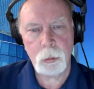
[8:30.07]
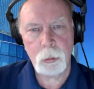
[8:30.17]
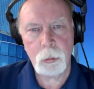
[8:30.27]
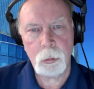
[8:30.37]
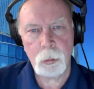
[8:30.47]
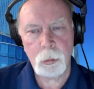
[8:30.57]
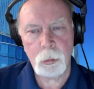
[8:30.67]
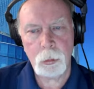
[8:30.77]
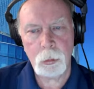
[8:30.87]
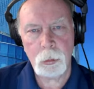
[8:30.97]

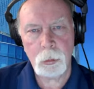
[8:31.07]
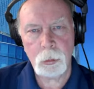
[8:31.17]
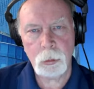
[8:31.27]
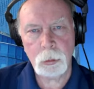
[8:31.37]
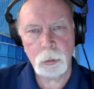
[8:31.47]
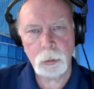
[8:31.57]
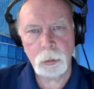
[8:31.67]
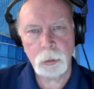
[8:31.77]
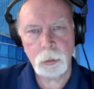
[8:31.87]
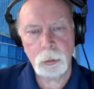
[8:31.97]

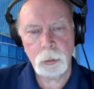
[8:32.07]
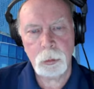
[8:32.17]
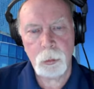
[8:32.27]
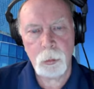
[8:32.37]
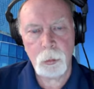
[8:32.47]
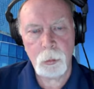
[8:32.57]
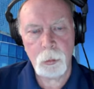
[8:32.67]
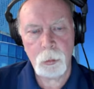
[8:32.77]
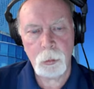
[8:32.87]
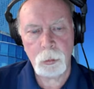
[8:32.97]

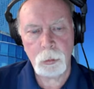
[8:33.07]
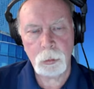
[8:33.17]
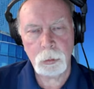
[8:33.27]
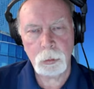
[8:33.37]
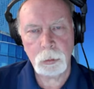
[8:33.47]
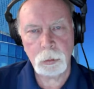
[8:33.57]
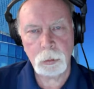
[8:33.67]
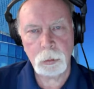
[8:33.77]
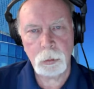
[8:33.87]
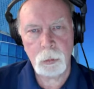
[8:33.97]

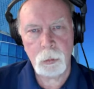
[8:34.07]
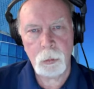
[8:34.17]
[no speech]